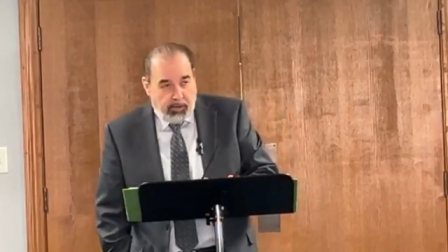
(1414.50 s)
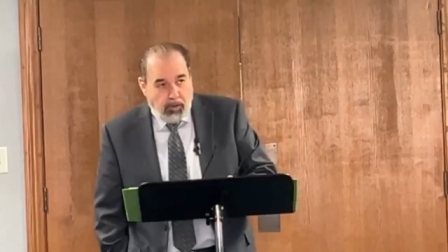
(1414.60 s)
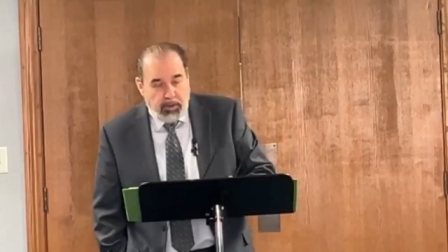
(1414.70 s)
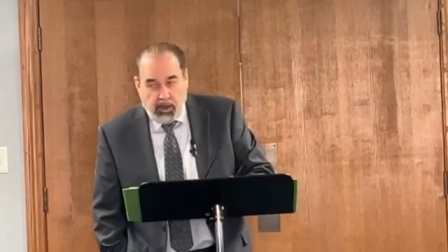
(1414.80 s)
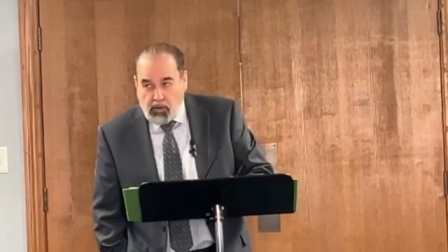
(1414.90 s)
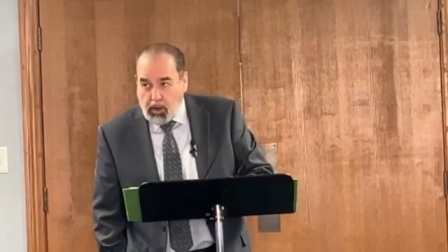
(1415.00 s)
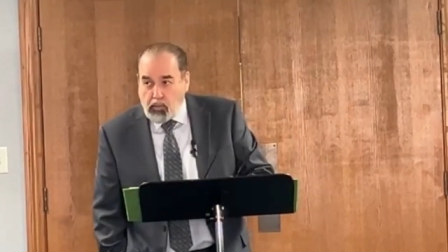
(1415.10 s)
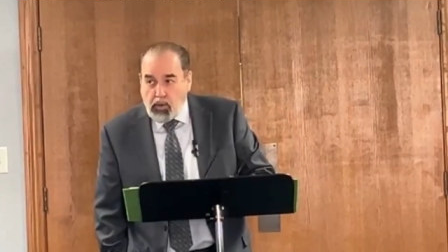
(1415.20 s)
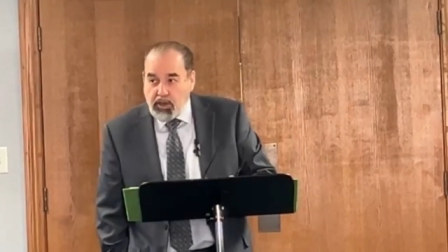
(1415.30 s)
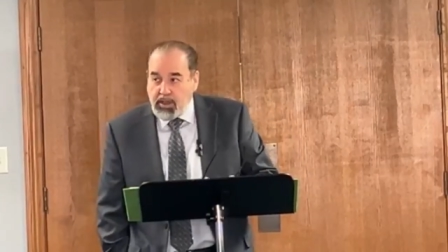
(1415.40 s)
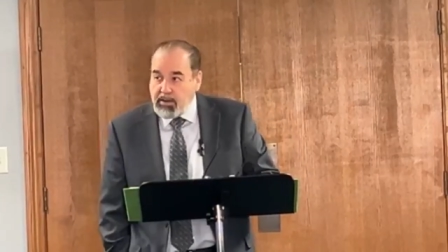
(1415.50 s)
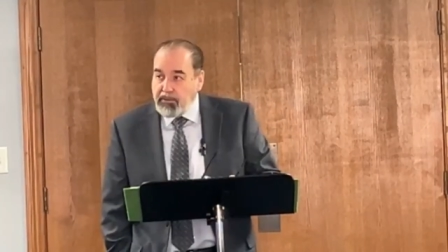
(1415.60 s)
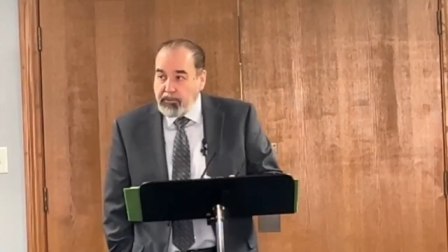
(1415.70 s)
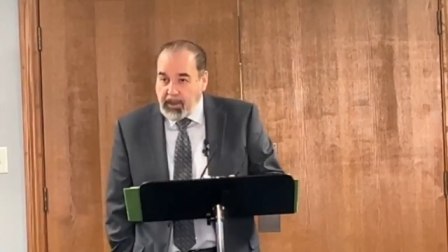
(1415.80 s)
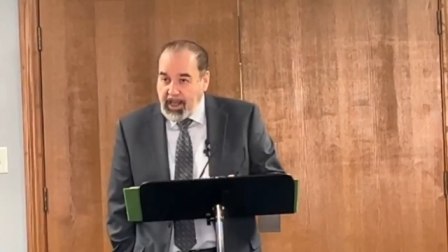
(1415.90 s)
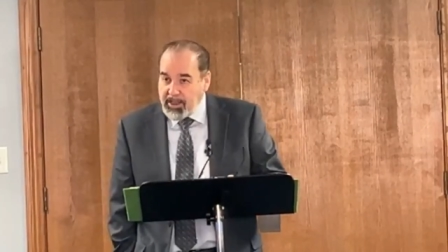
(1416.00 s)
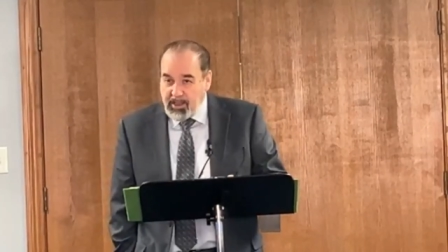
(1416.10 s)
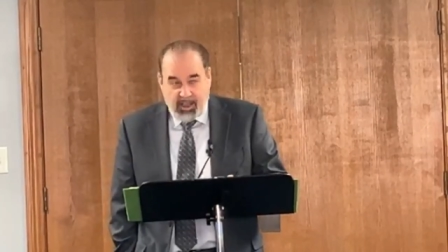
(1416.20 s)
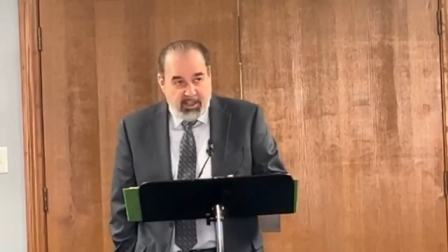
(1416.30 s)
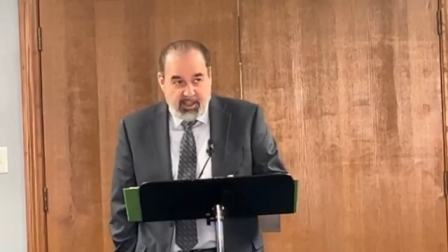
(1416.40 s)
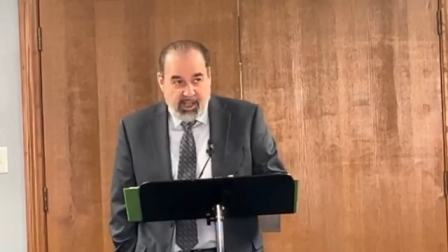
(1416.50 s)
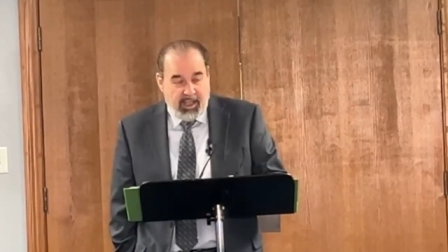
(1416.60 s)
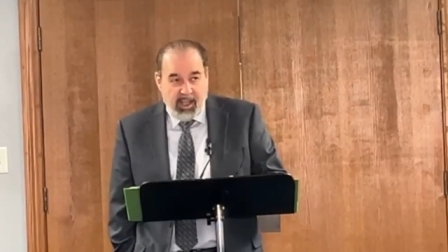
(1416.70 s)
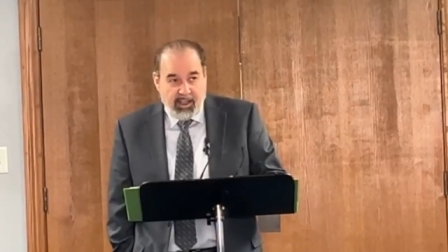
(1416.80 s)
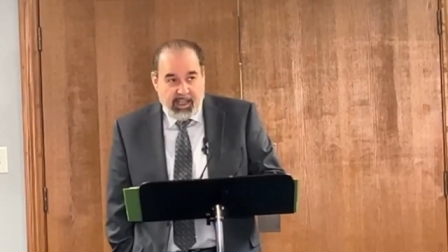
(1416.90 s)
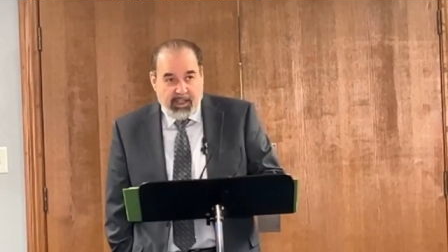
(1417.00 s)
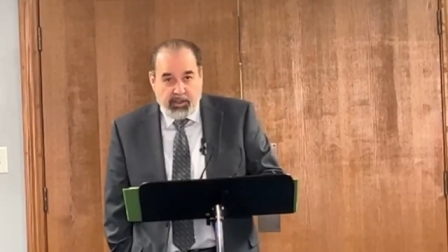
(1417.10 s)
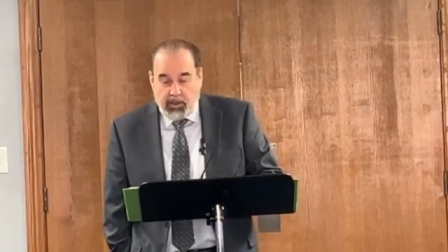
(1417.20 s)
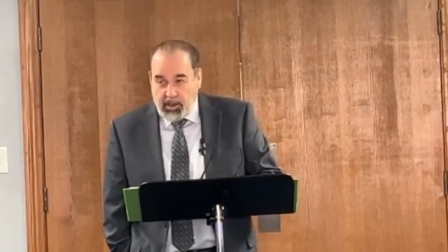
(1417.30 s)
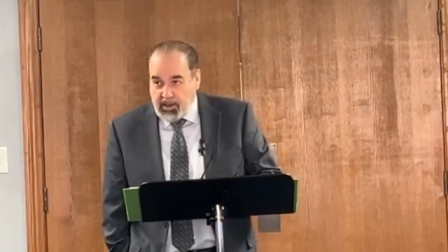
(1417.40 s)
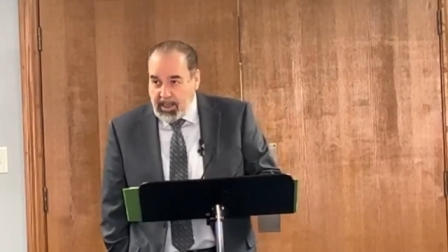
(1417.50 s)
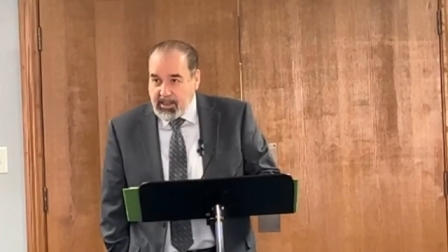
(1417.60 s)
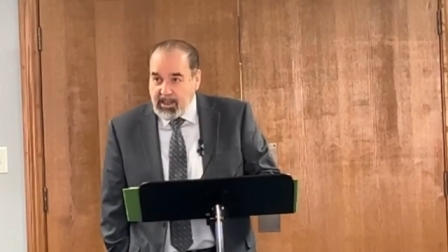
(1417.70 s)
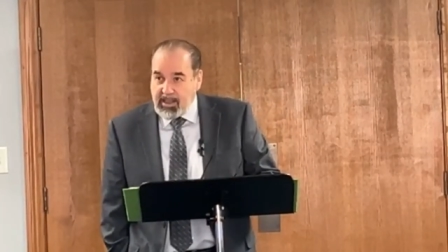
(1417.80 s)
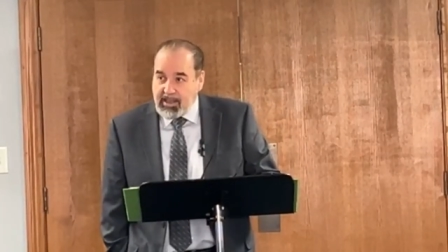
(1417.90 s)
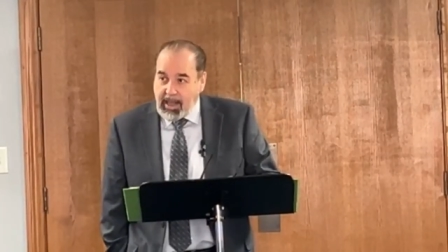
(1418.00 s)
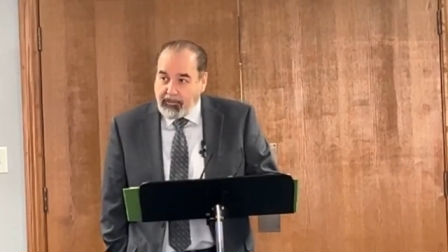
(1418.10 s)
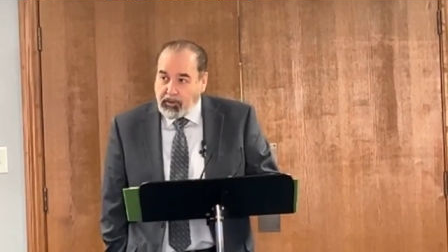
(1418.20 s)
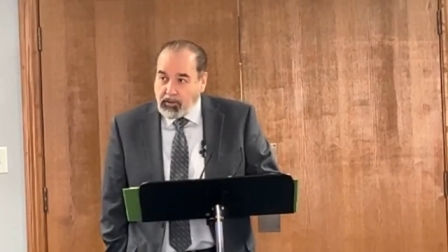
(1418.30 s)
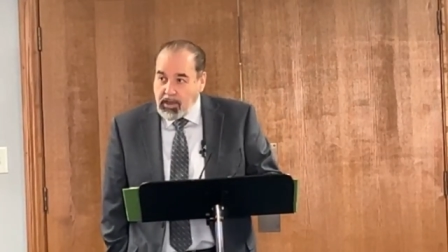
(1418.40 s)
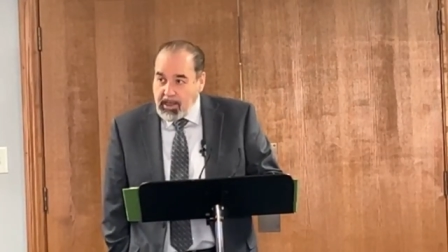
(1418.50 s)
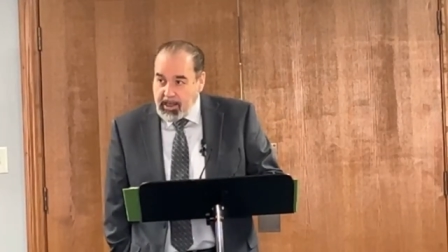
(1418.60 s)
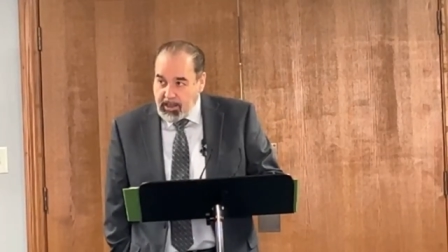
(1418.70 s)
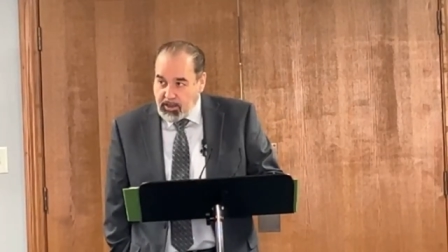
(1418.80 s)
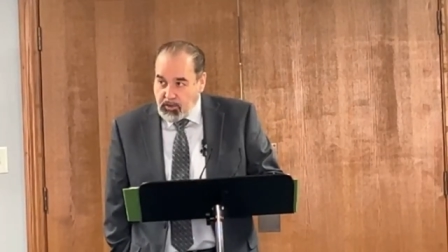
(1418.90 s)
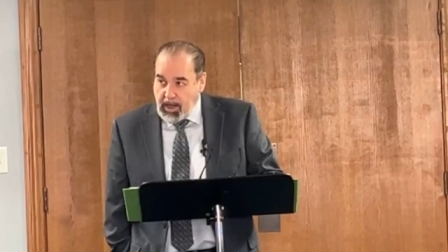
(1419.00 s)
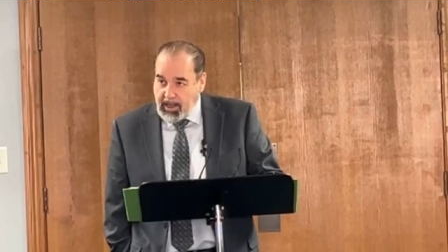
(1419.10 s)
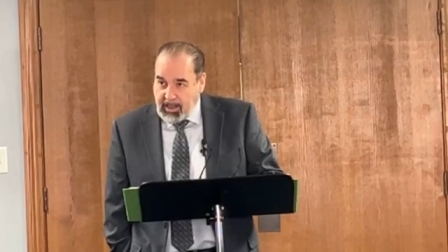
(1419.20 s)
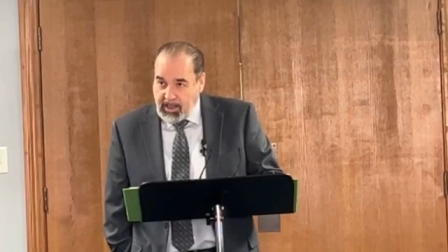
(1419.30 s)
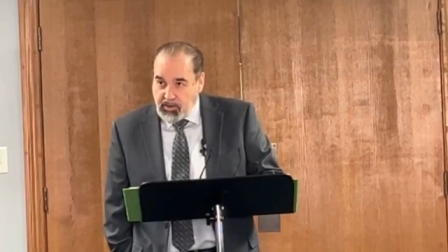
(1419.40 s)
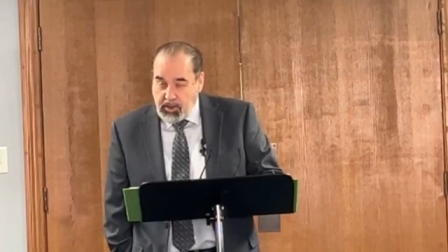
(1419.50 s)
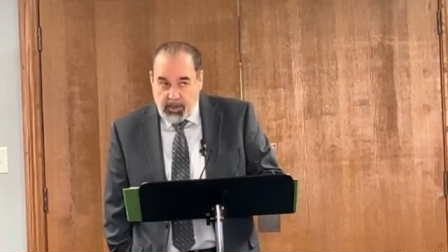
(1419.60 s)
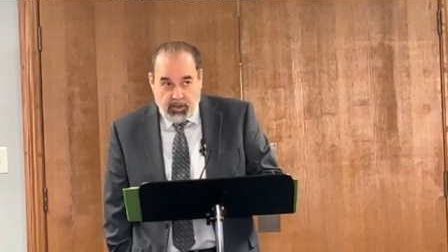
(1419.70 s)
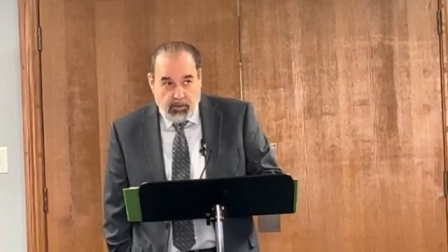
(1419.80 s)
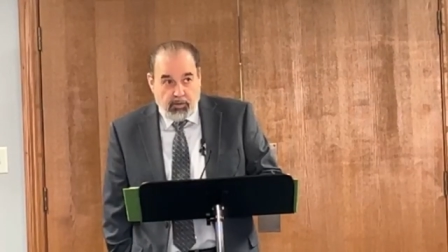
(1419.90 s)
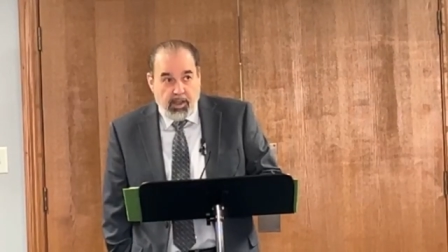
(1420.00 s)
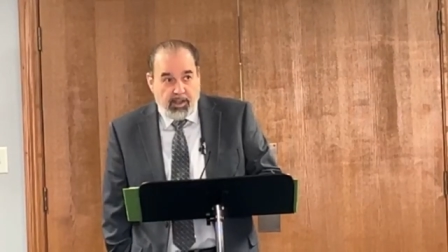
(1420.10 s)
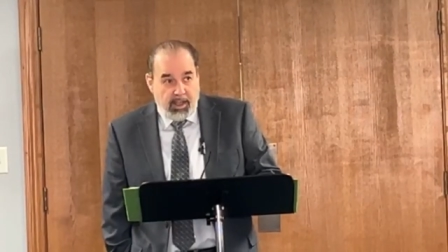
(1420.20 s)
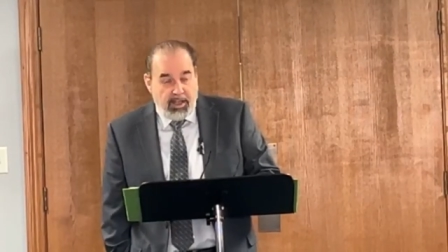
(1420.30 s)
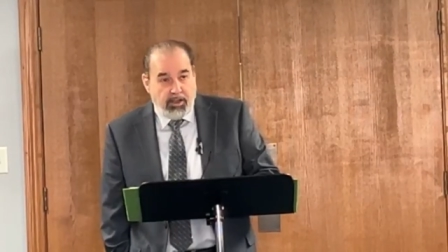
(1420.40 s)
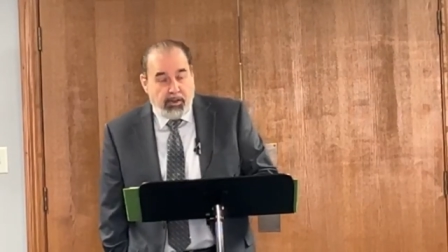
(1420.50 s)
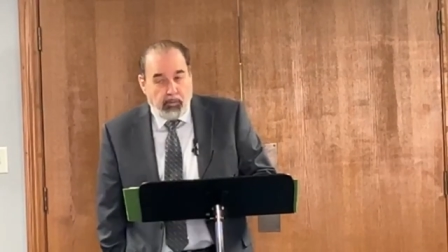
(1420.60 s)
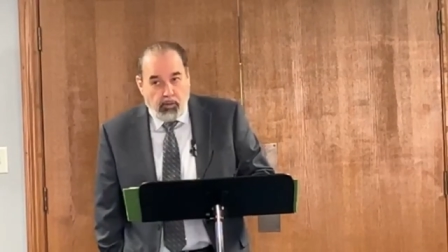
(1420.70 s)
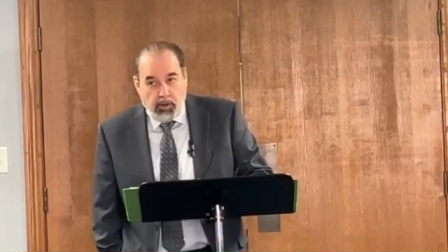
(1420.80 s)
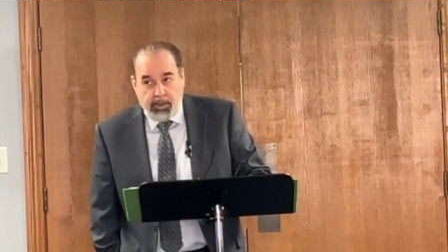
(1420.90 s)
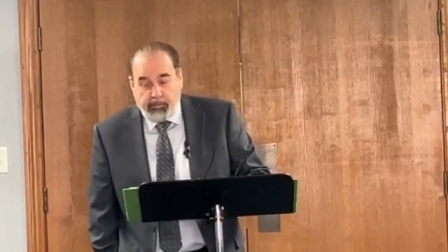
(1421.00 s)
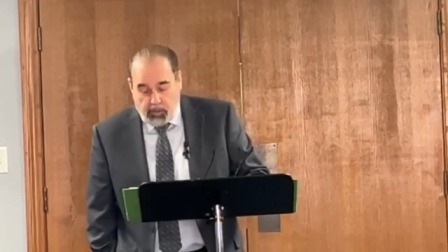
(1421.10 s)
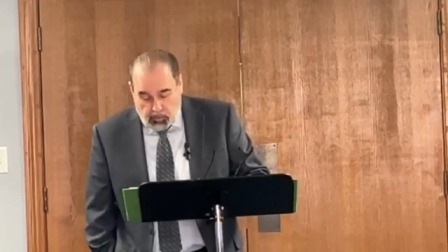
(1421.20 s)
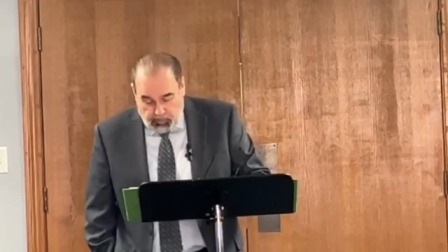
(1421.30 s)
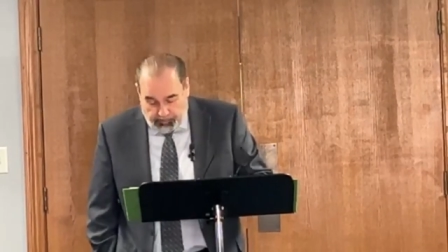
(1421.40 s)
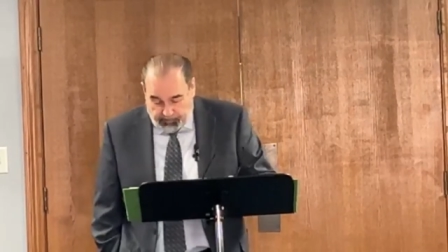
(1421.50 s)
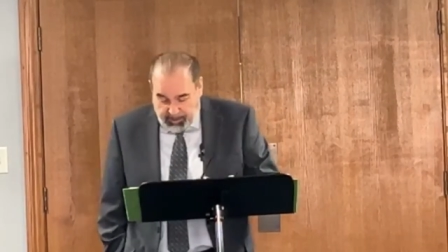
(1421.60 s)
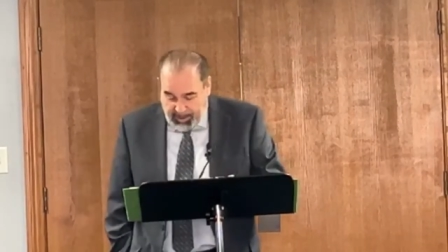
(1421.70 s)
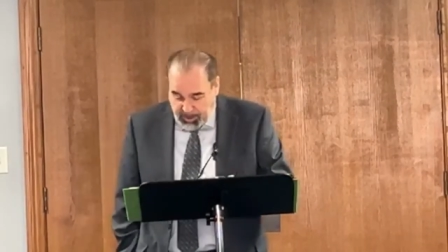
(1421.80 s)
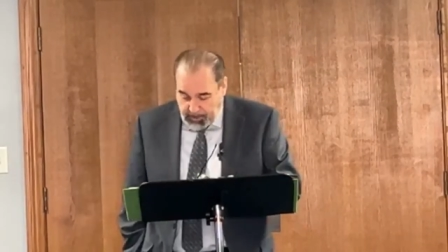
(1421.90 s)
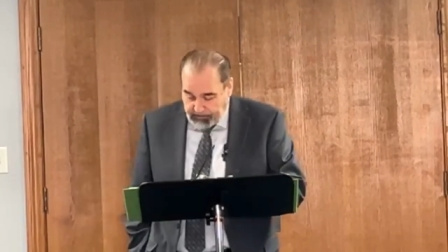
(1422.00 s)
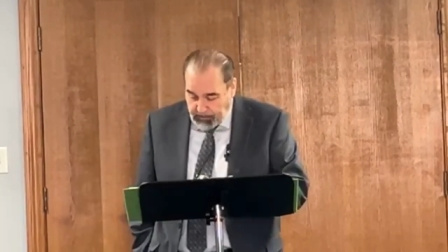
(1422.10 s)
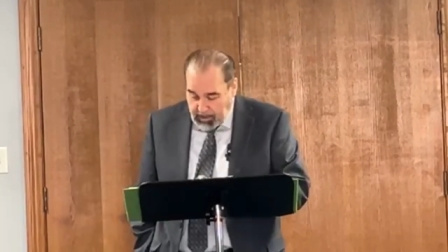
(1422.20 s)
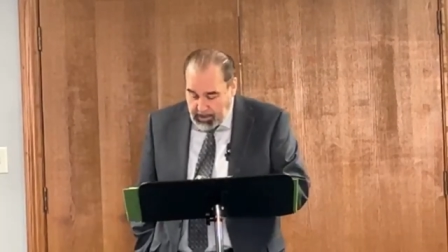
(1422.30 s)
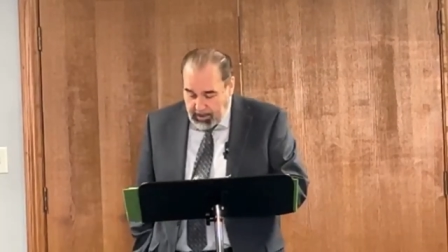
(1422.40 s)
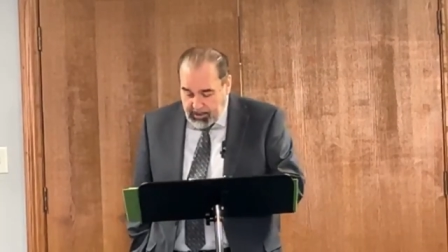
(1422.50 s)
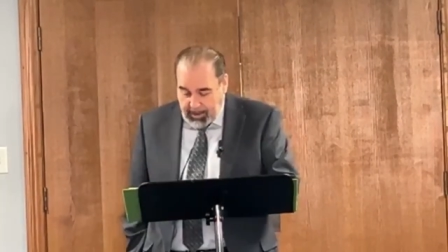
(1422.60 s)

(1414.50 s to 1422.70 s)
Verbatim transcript: Those are all works of the flesh. It doesn't say these are the things that the devil is trying to get you to do. These are the works of our own flesh. Hmm.